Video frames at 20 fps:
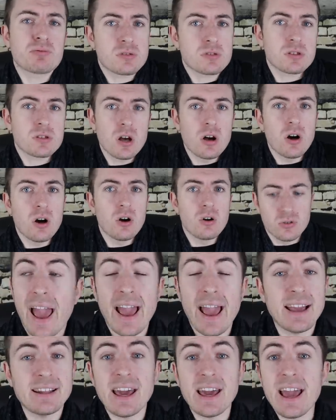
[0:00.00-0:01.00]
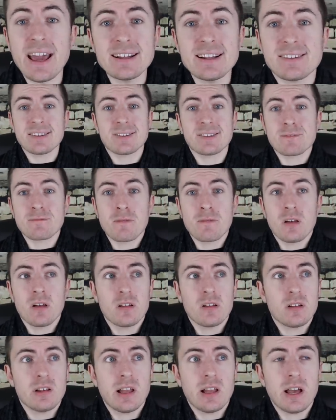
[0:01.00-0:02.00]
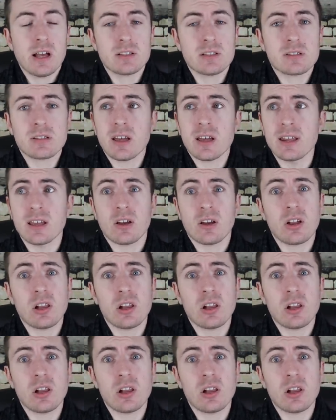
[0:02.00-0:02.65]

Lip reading: So, 8-8. Lads, it's getting